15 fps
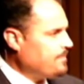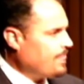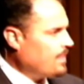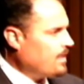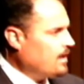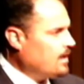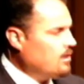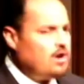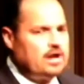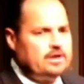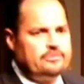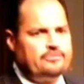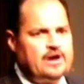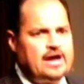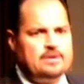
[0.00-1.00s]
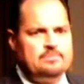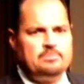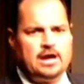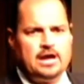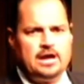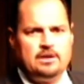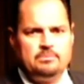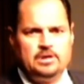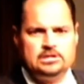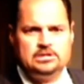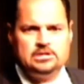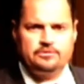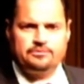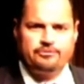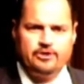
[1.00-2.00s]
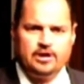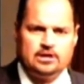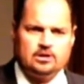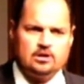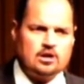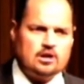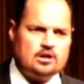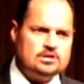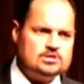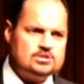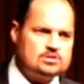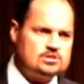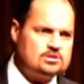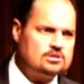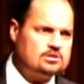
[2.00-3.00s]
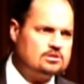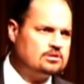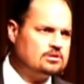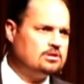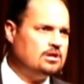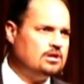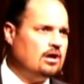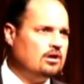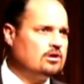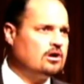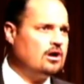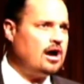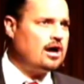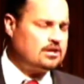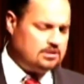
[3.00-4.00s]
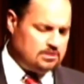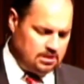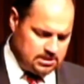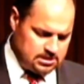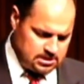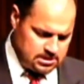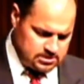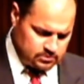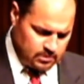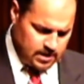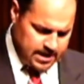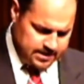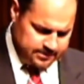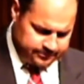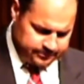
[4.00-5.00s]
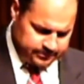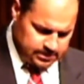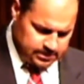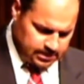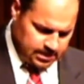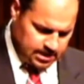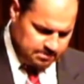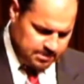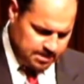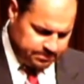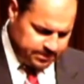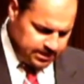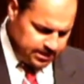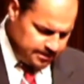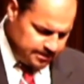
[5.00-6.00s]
And I want to invite my dear friend Curtis Elcock and Linda's wife to come up here.